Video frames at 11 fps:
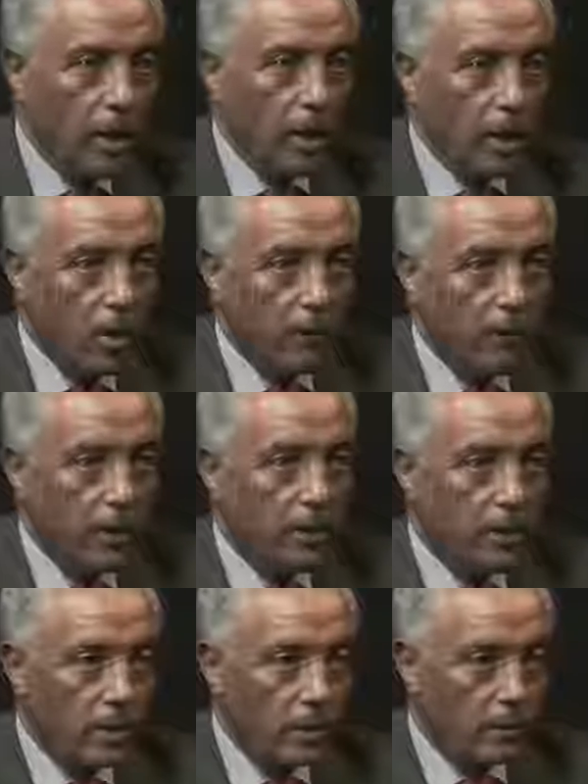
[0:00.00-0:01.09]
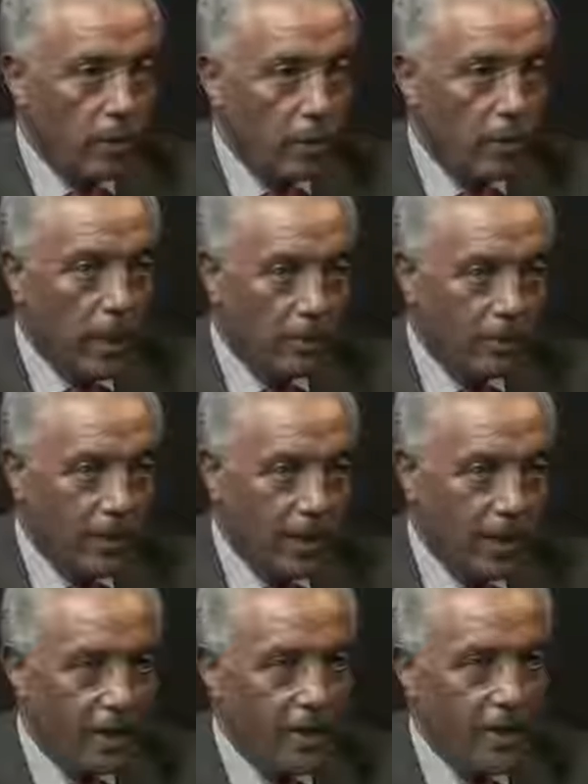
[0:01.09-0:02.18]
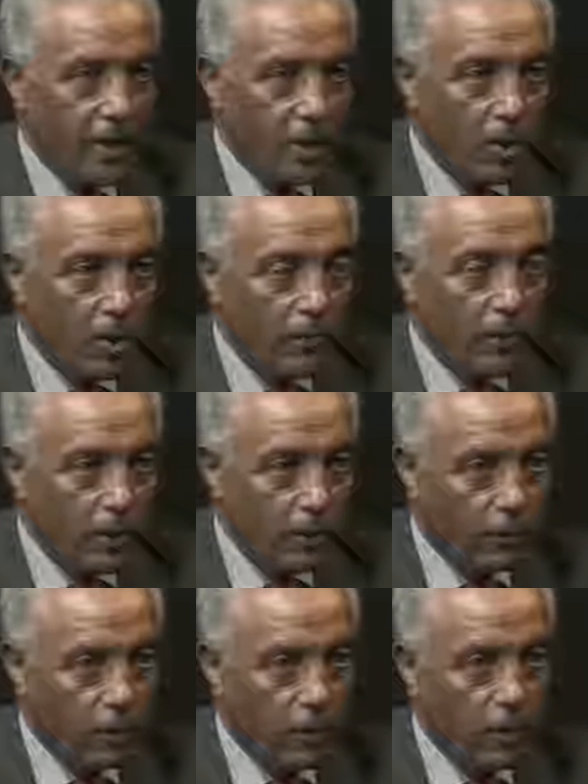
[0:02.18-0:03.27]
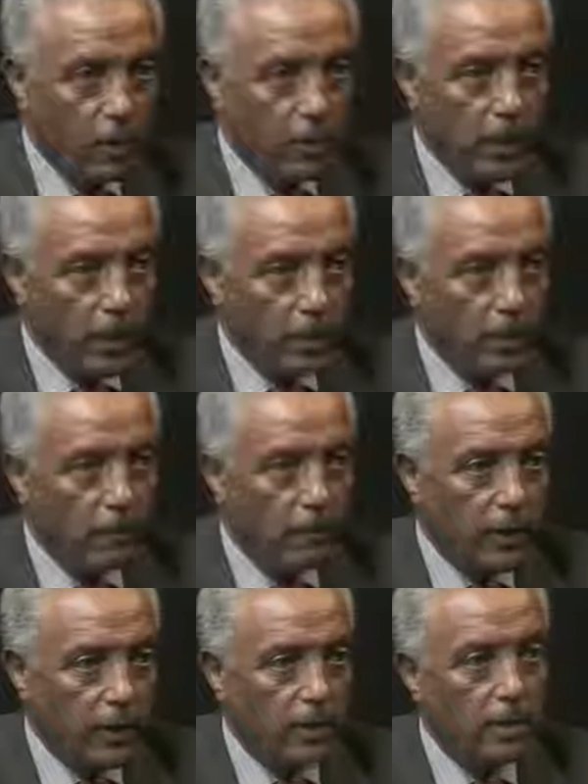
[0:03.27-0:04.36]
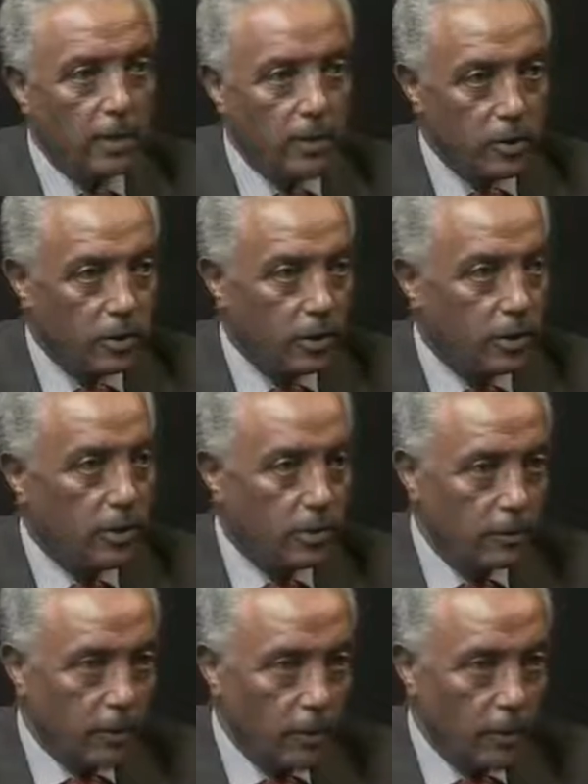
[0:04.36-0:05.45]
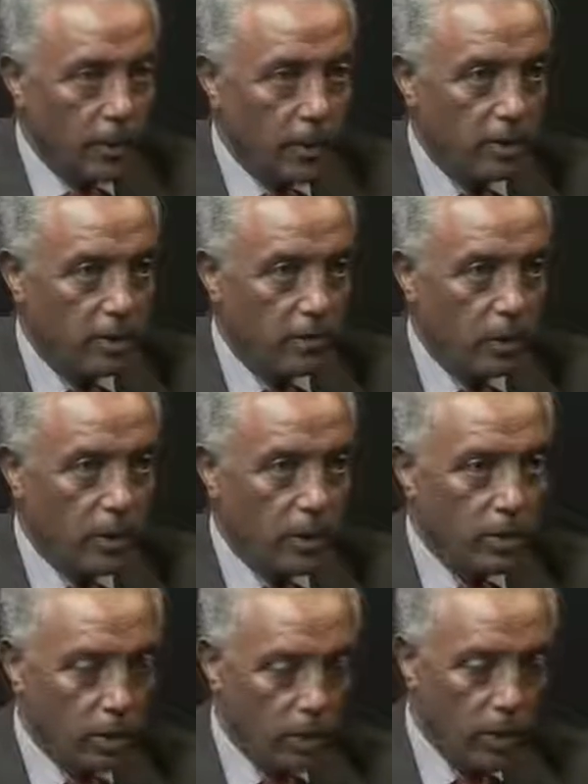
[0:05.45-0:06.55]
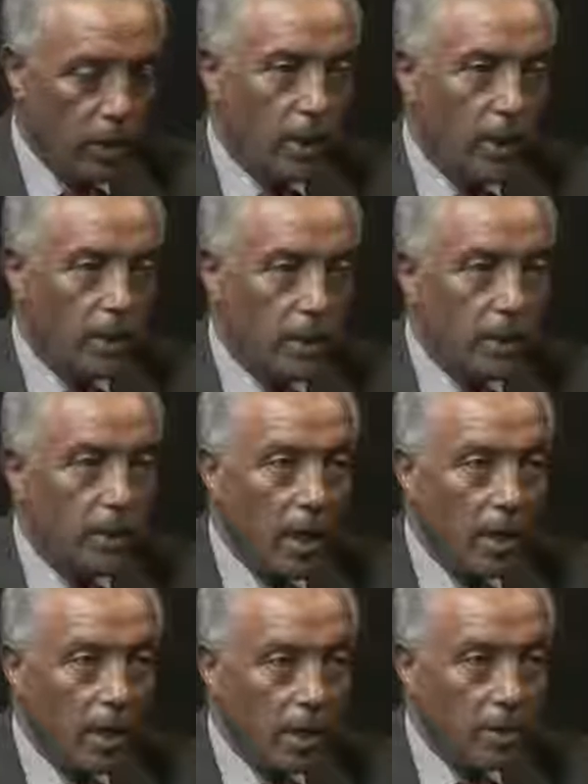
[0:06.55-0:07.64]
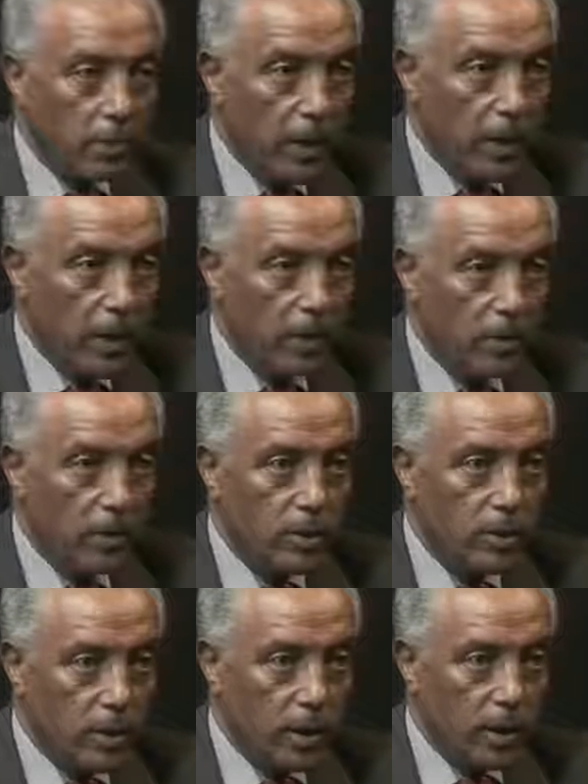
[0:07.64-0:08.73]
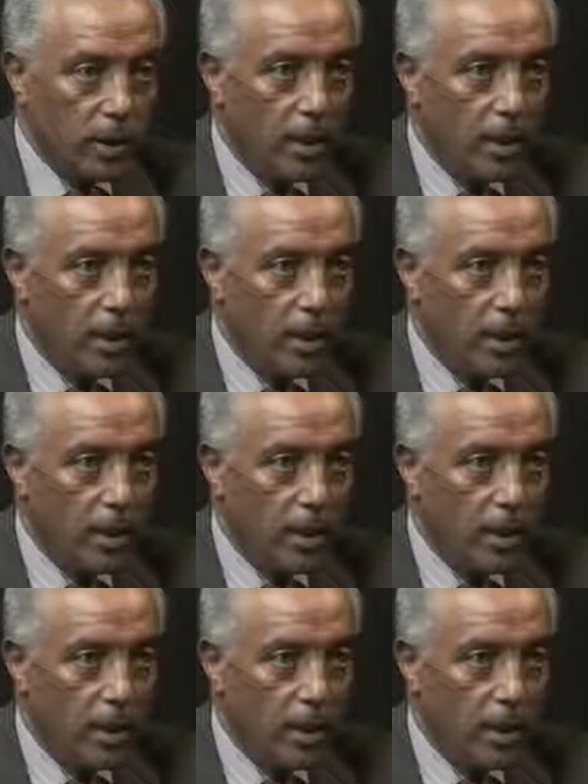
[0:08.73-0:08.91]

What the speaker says: conflict from Africa, conflict from Ethiopia, and conflict resolution from the rest of the world. So these are experience, those 3.